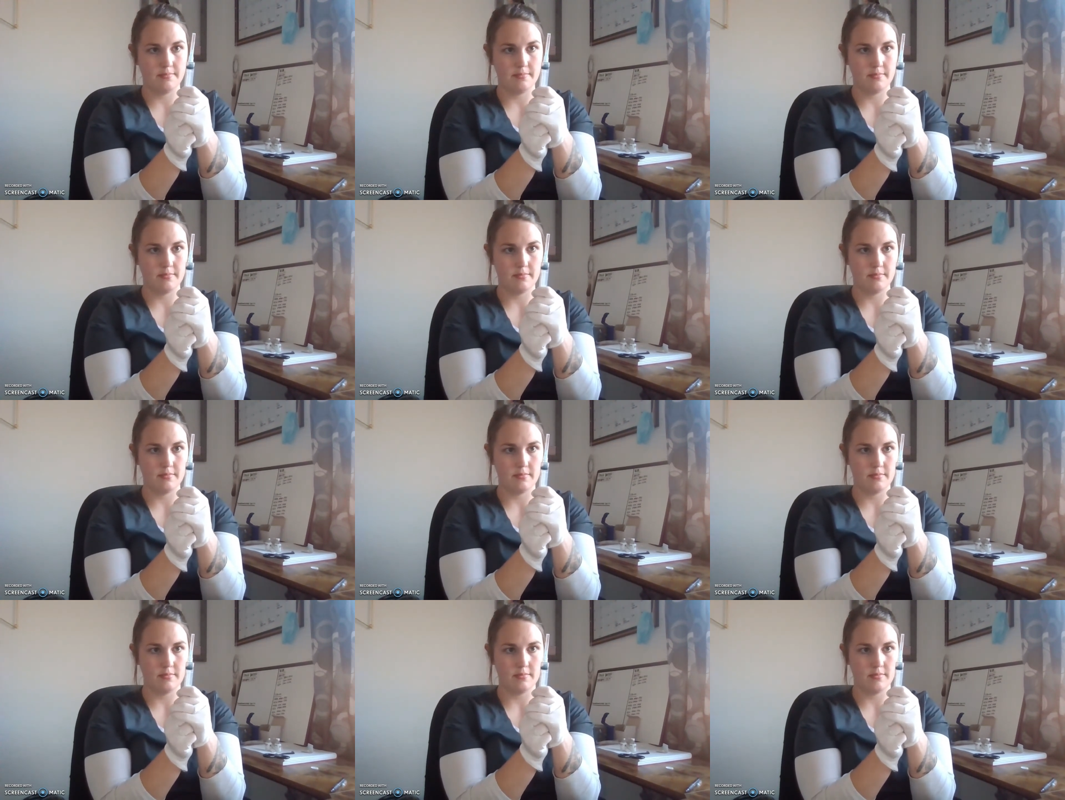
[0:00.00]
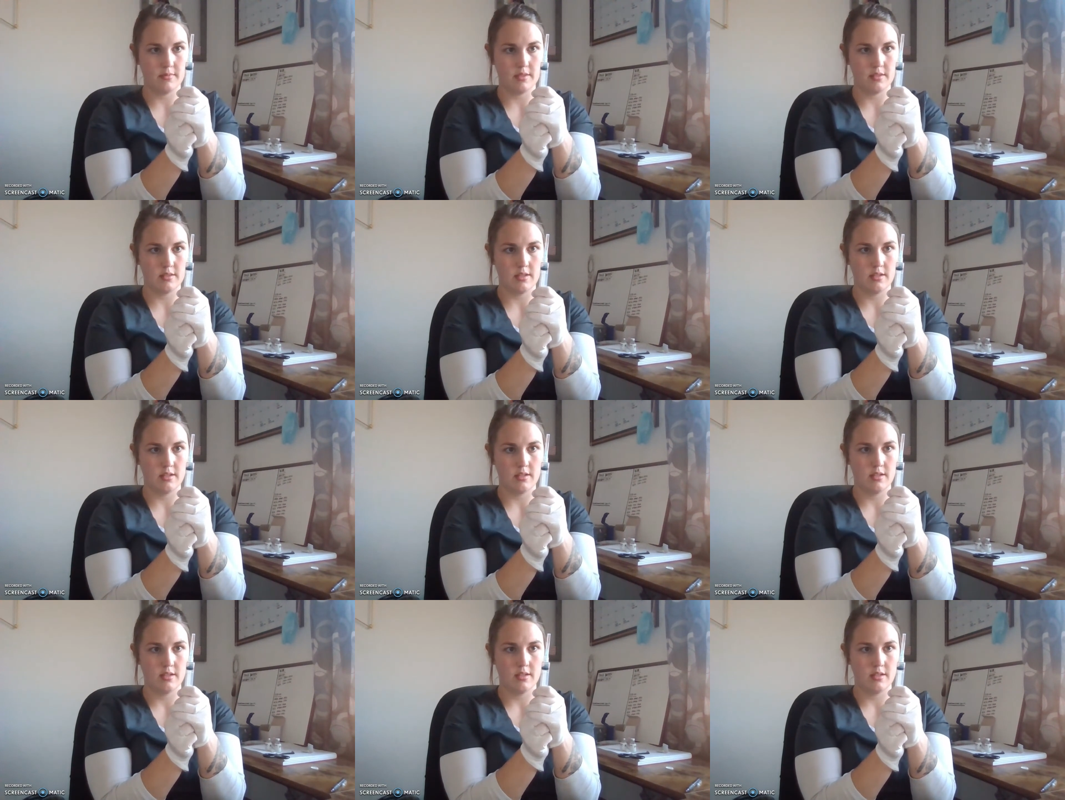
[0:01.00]

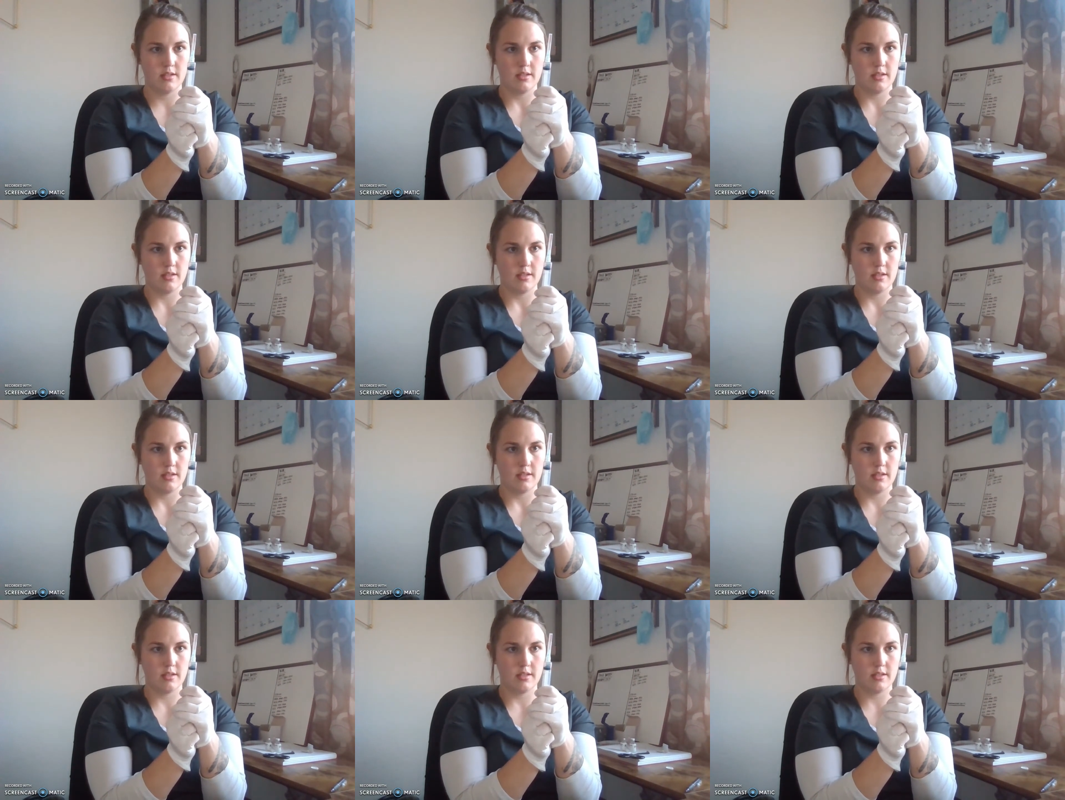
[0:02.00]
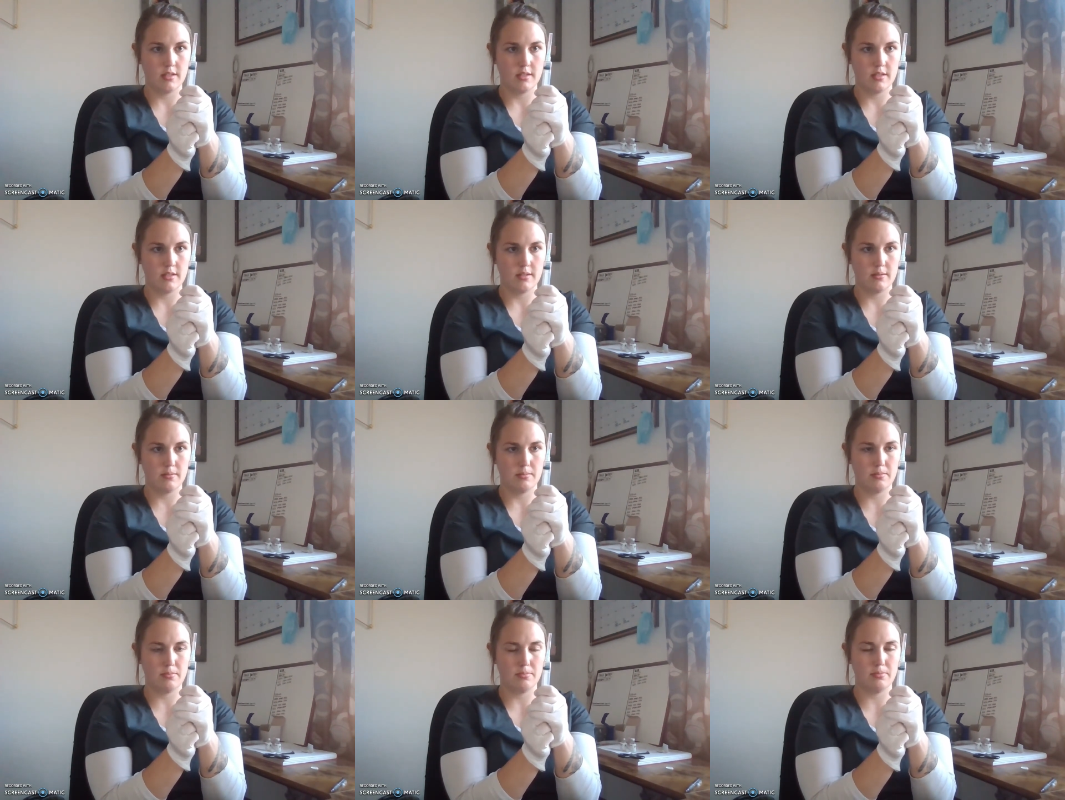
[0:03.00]

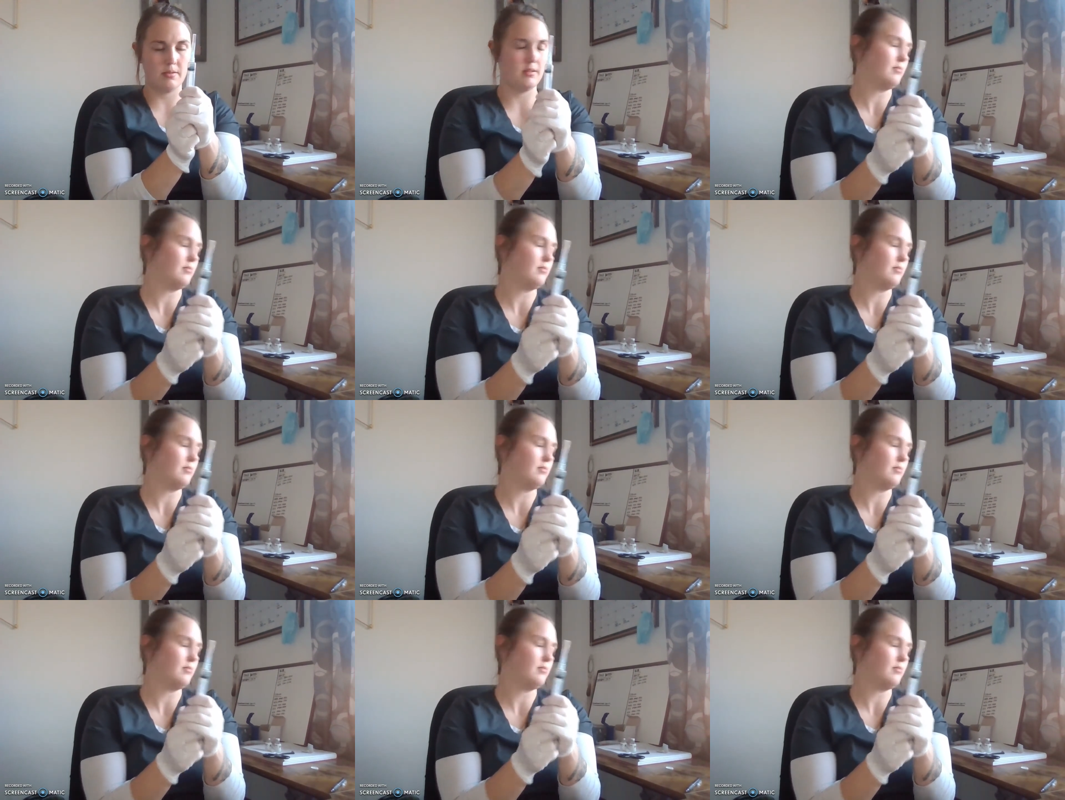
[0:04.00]
No one is speaking in this clip.